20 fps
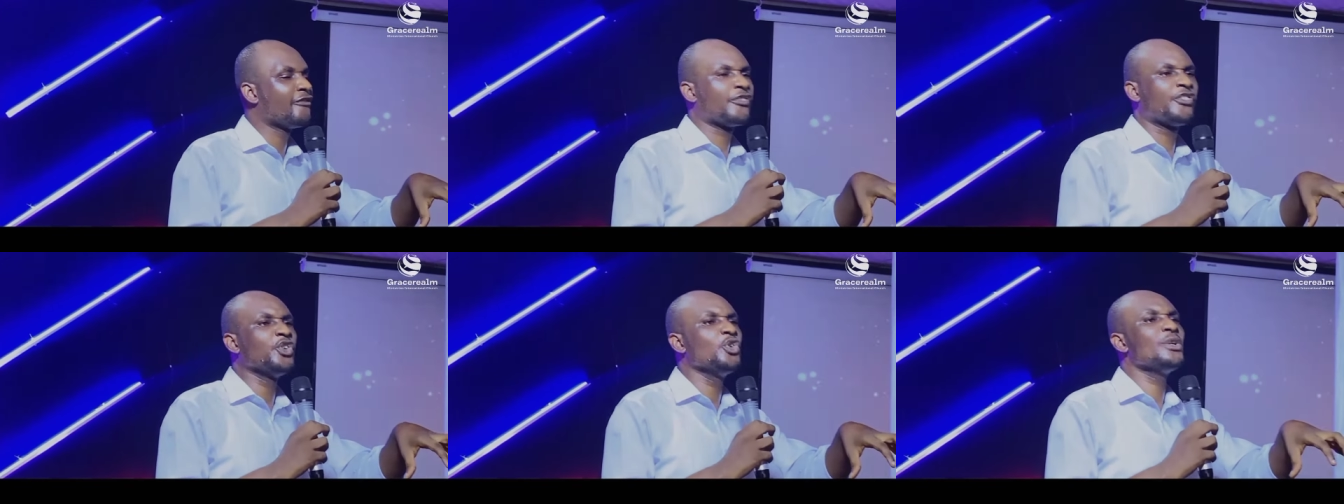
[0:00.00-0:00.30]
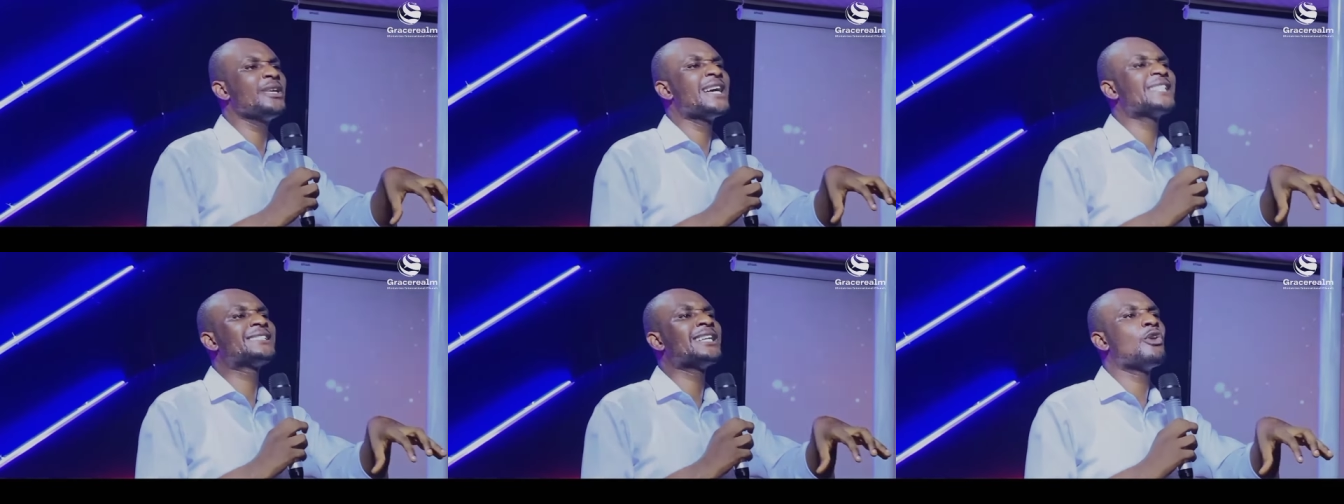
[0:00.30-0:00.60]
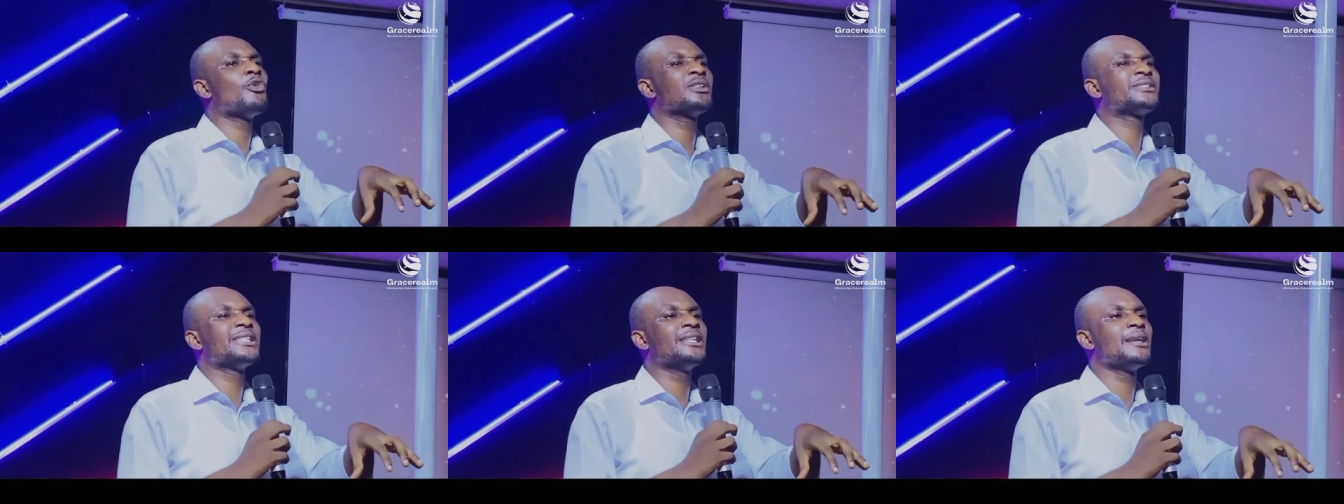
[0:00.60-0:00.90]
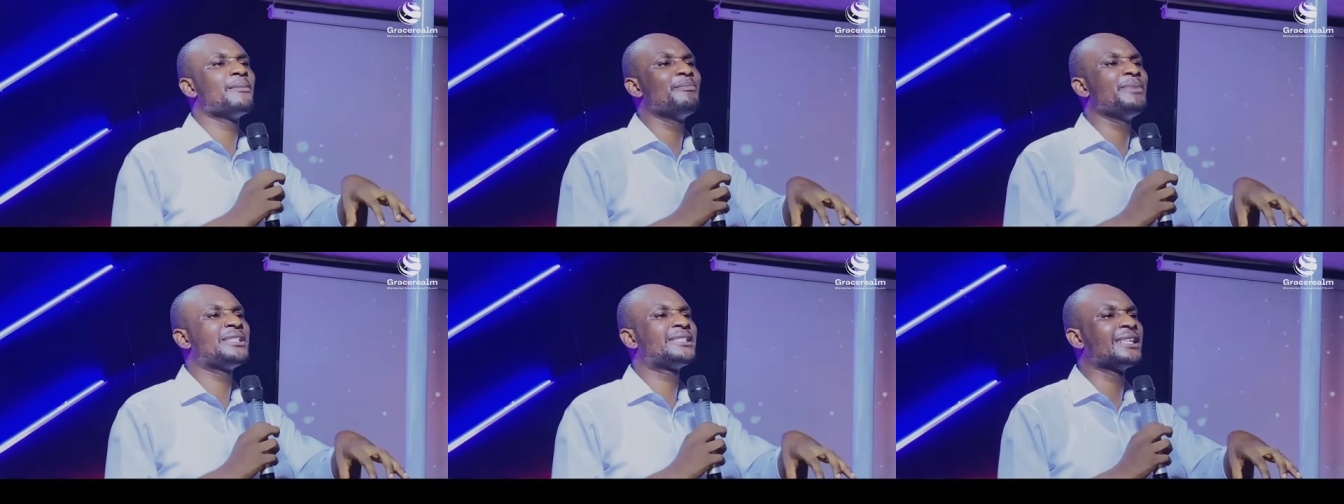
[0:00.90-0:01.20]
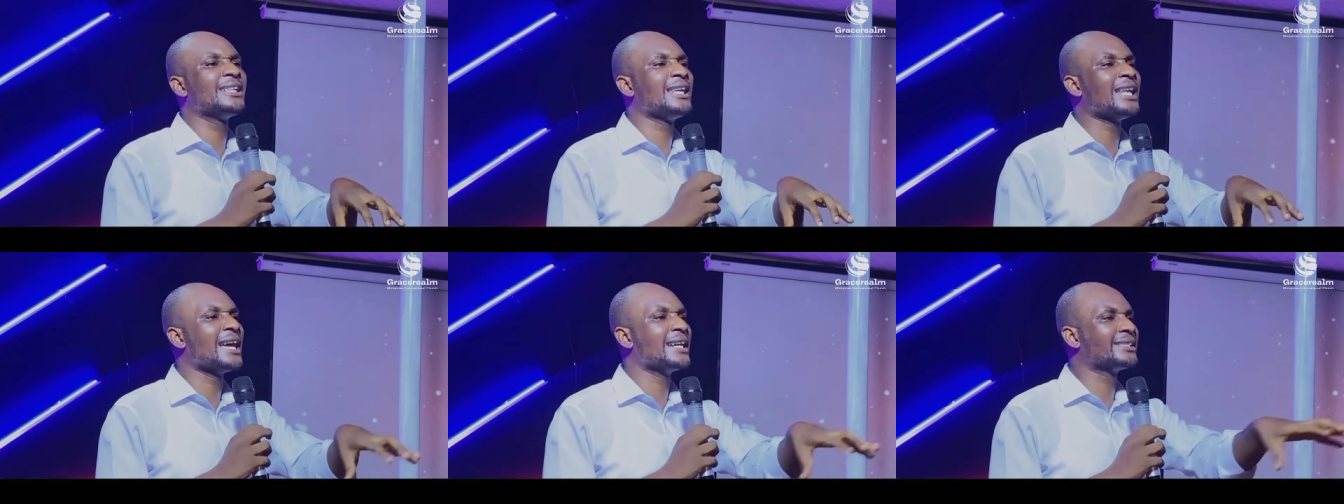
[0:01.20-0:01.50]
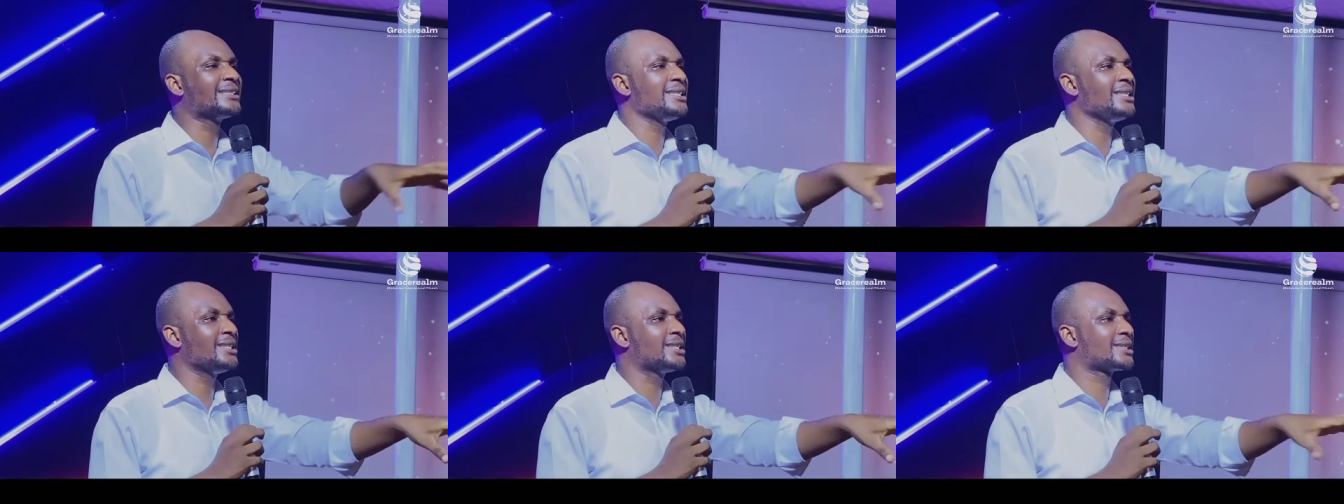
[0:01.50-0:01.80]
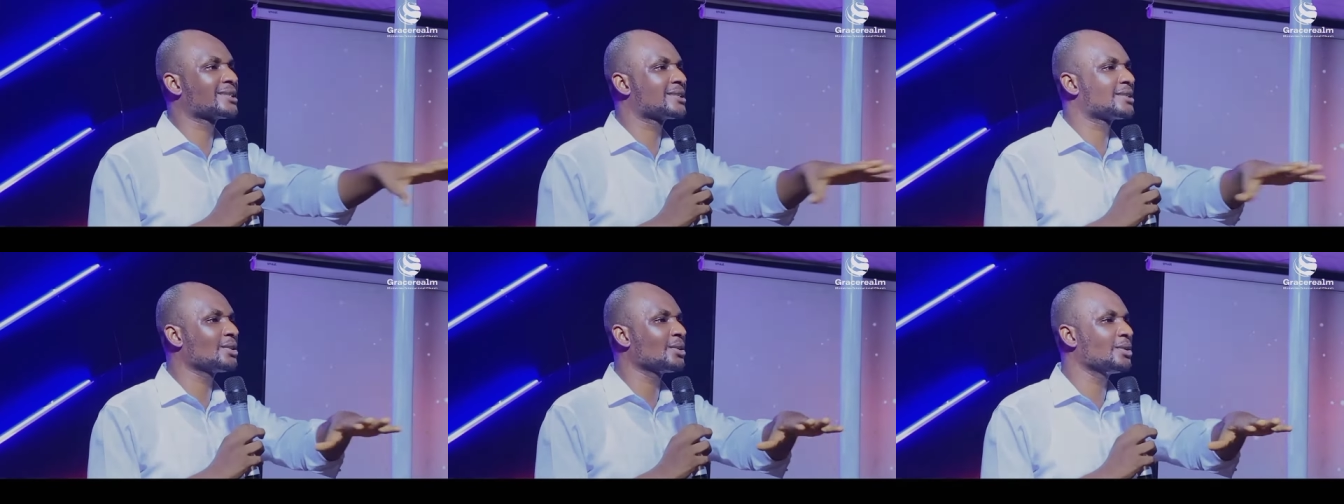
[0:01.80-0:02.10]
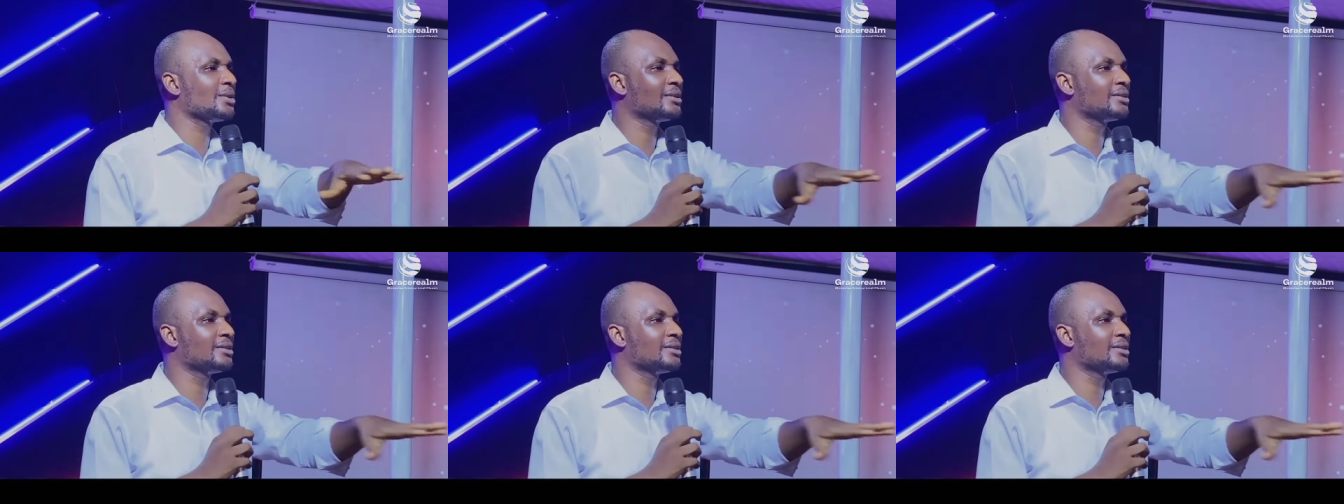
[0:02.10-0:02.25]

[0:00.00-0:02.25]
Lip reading: Few years I was in a meeting like this,